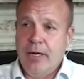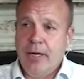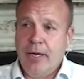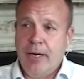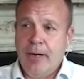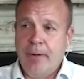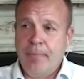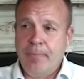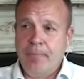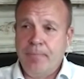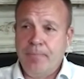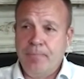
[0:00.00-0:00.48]

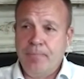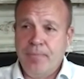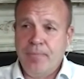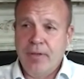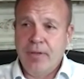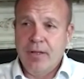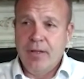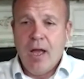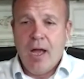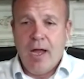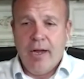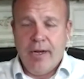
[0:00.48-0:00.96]
Um,
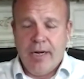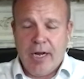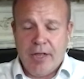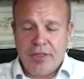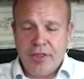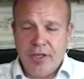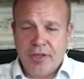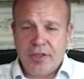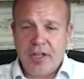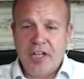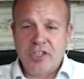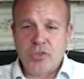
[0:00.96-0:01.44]
and
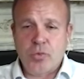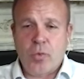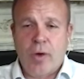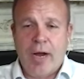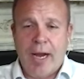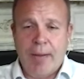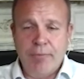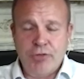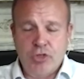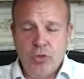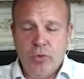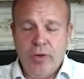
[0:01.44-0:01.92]
I think that's
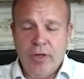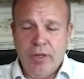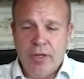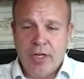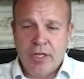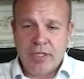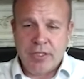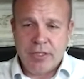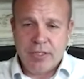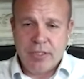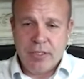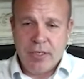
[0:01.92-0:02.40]
why I'm
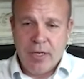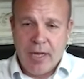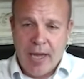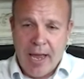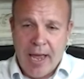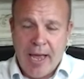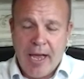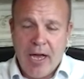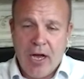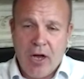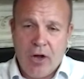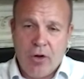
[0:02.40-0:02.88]
doing this
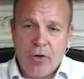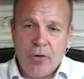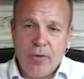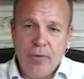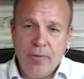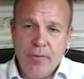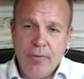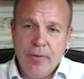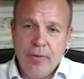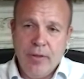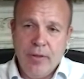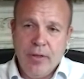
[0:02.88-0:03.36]

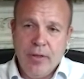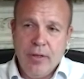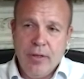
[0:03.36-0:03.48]
now,